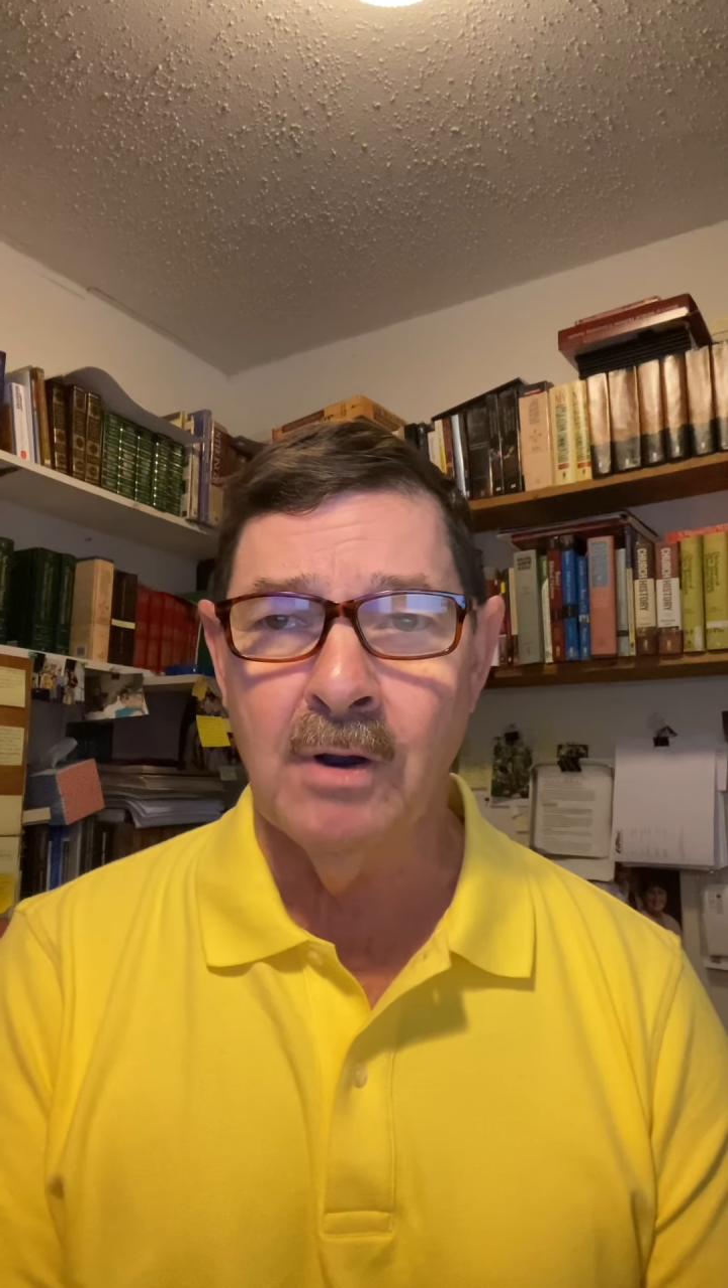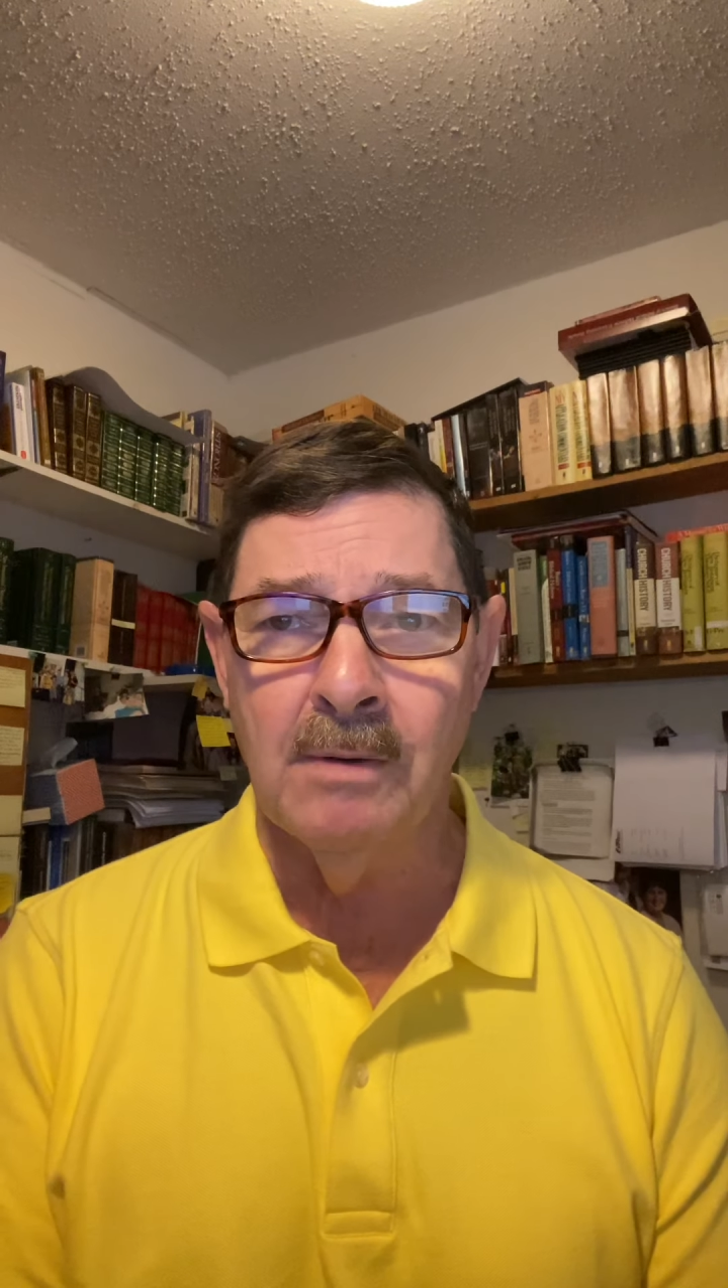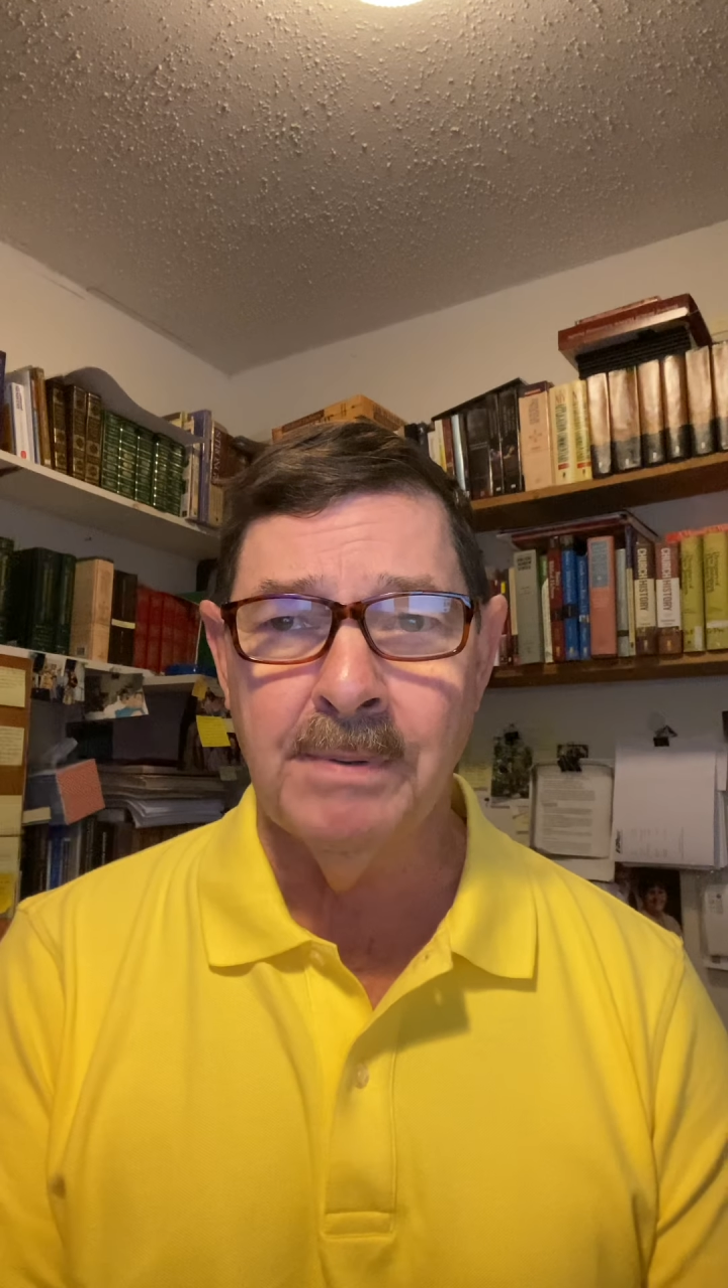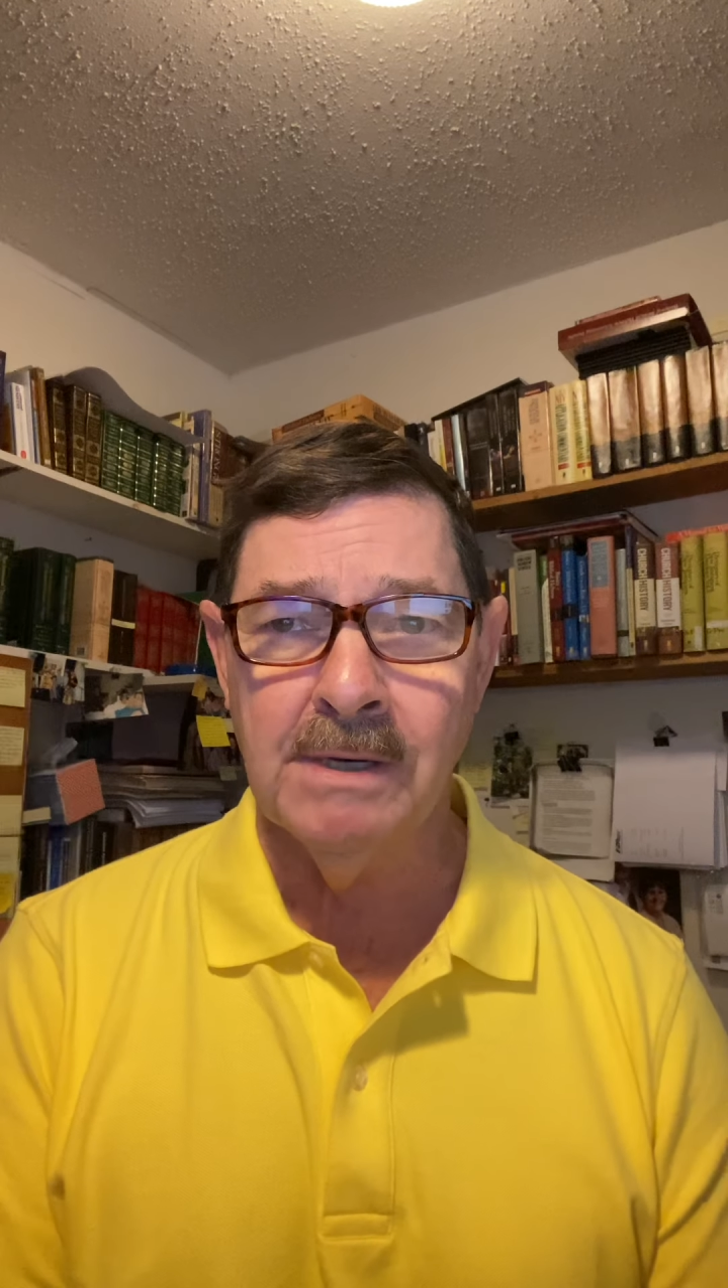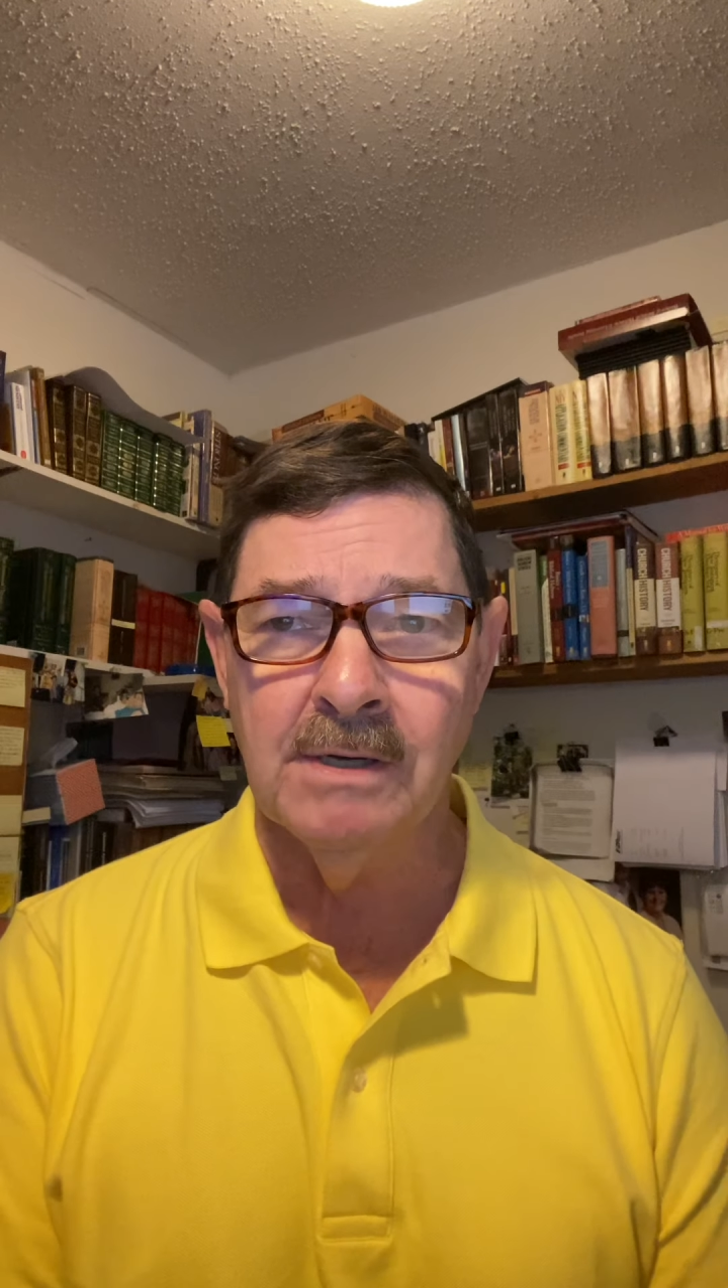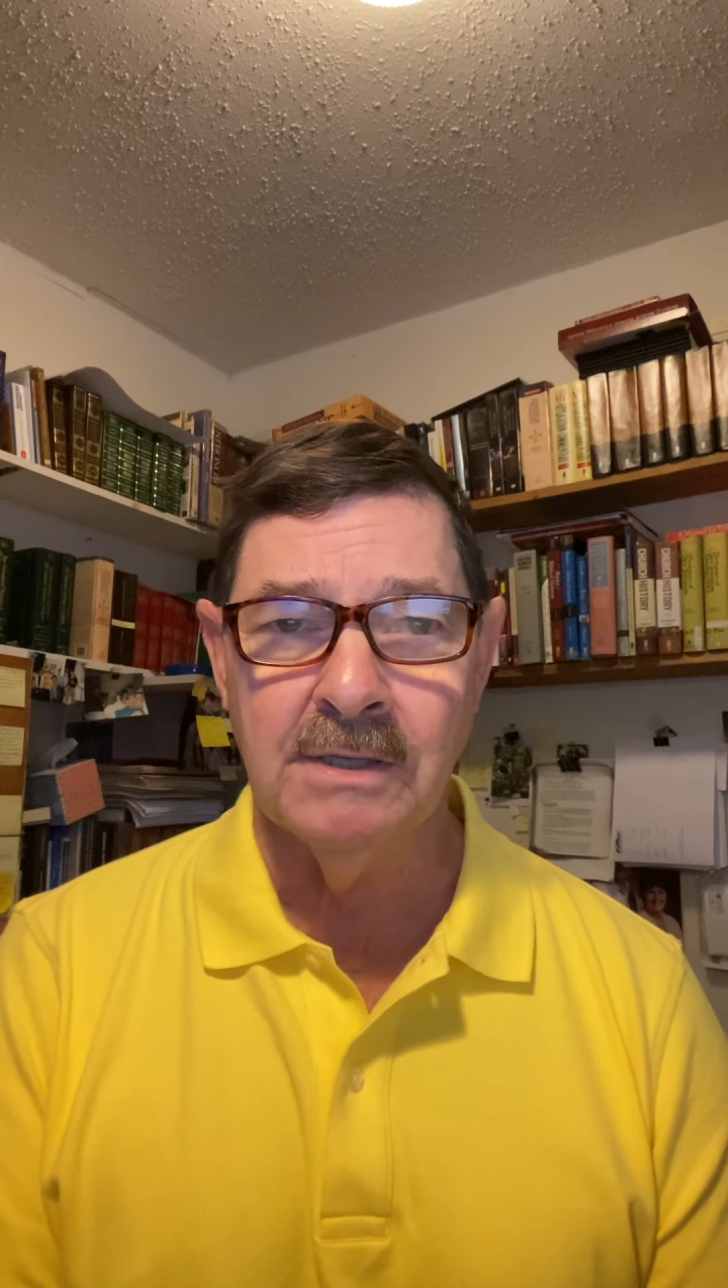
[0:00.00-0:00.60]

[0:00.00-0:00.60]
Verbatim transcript: appear in